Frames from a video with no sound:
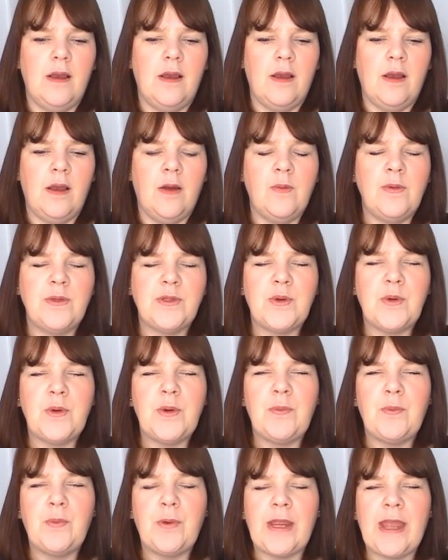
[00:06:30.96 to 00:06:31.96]
I was going
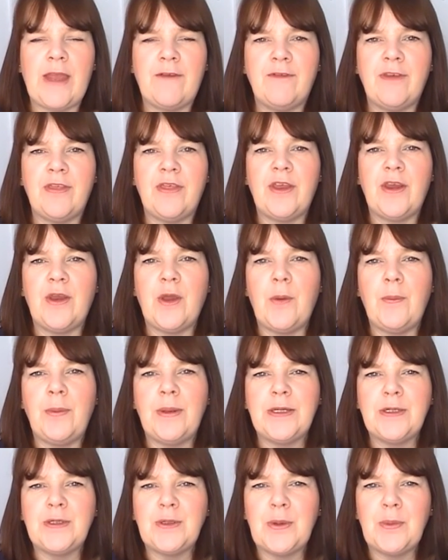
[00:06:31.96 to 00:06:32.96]
to bring everything up
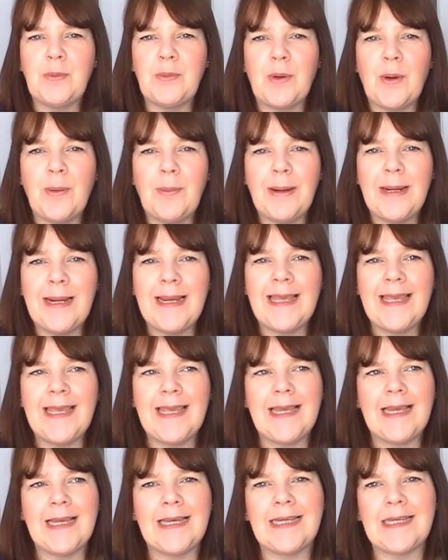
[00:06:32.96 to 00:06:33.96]
and do it
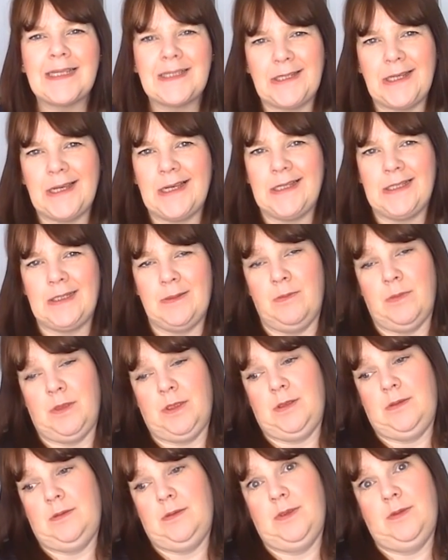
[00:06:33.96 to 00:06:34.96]
properly, and as in my
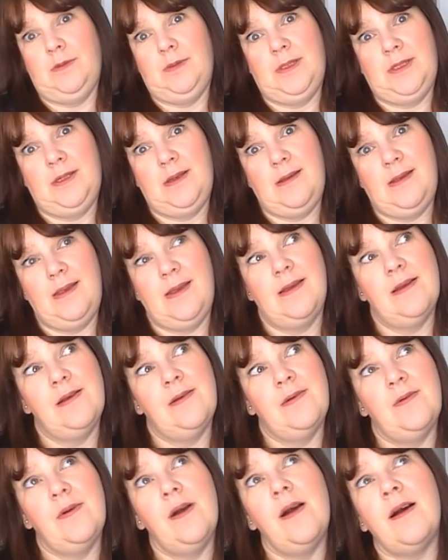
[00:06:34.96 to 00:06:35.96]
usual
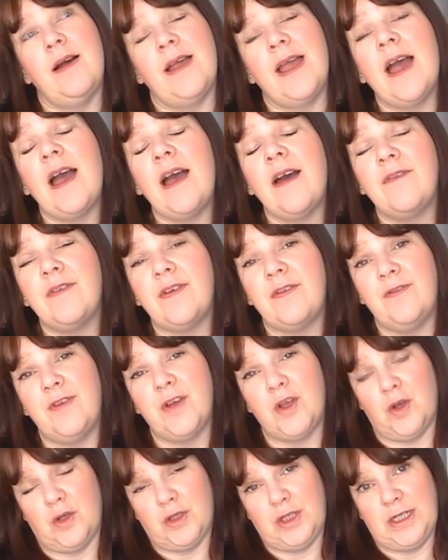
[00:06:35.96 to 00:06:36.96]
style, I have
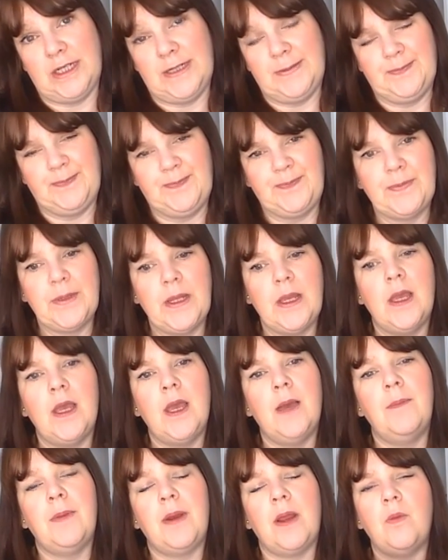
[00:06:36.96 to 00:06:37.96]
forgotten.
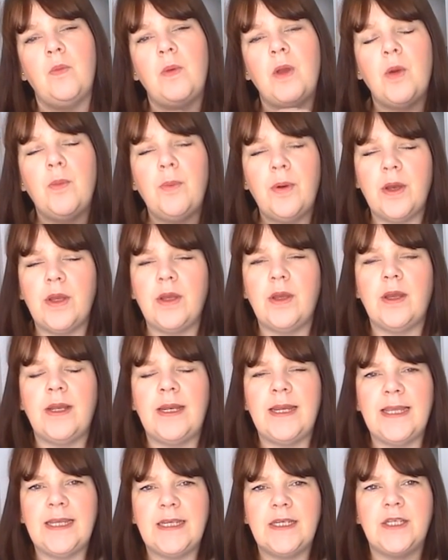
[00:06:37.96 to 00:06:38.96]
But I will put a
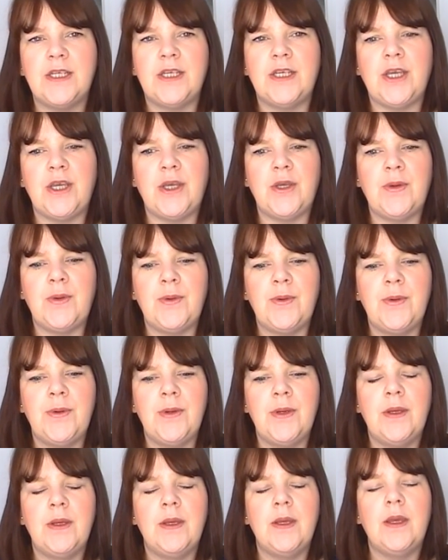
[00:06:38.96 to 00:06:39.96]
link to you
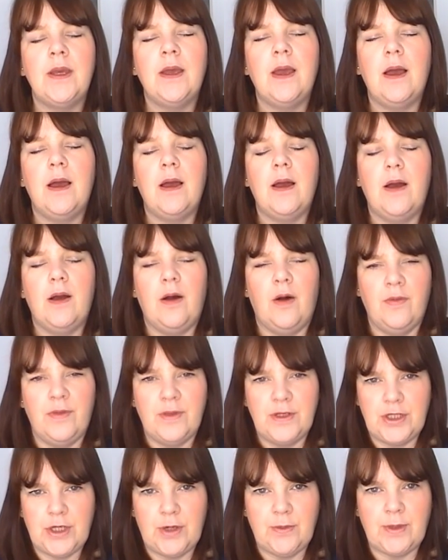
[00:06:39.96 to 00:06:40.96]
on the
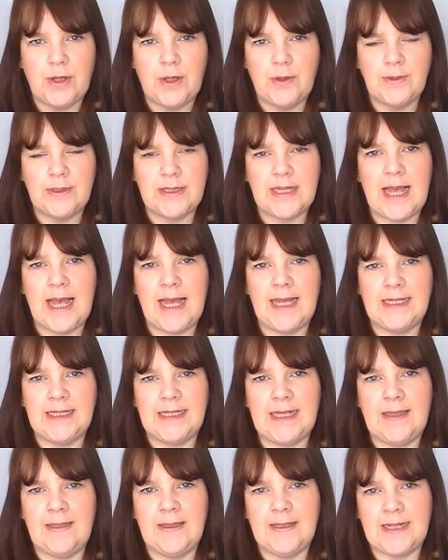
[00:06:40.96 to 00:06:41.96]
show notes and
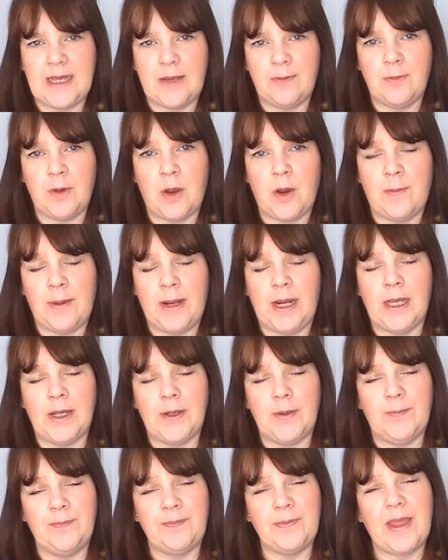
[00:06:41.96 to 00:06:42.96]
in the down bar
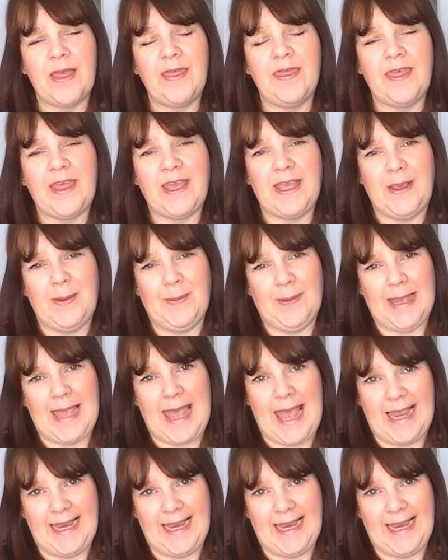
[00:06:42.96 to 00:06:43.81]
below. Thank you again.